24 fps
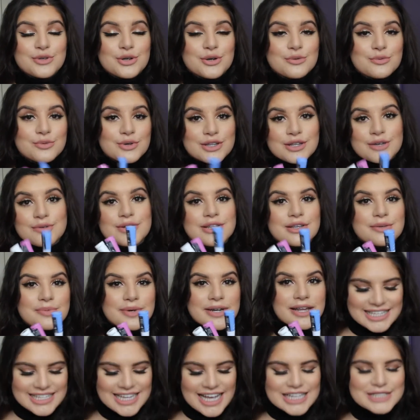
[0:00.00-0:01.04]
They're really, really
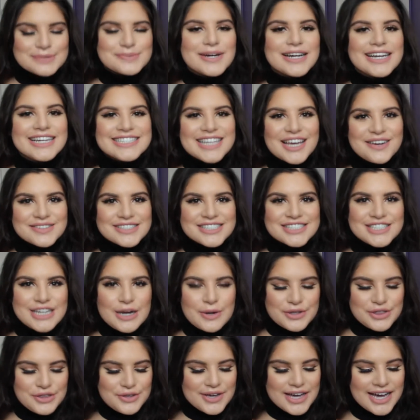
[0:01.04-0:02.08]
pretty. The next product I want to
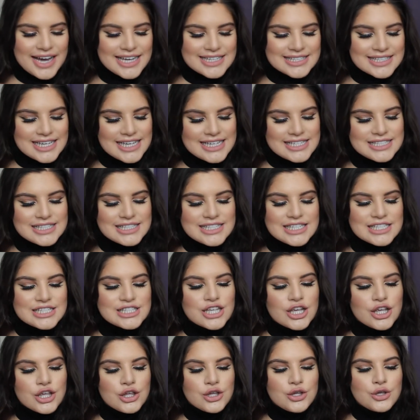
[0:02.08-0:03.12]
share with you guys is this